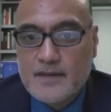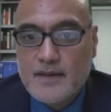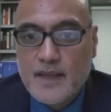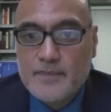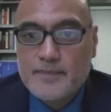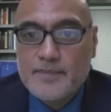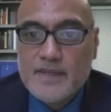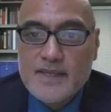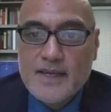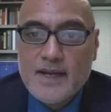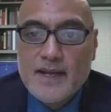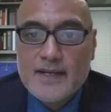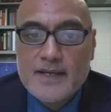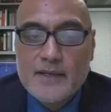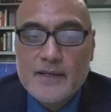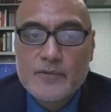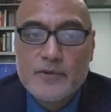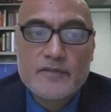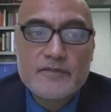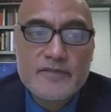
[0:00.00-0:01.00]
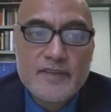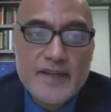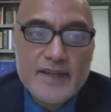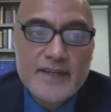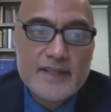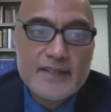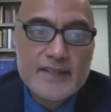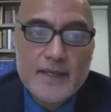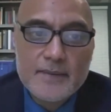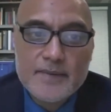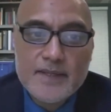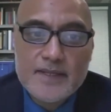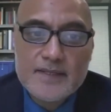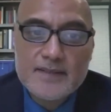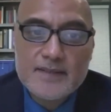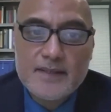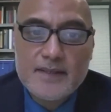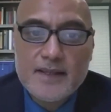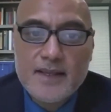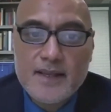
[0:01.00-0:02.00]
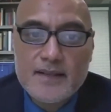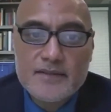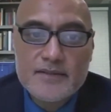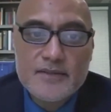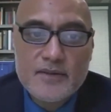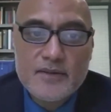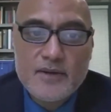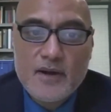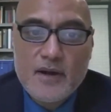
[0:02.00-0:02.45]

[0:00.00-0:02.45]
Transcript: A PI network fighting diabetes and cancer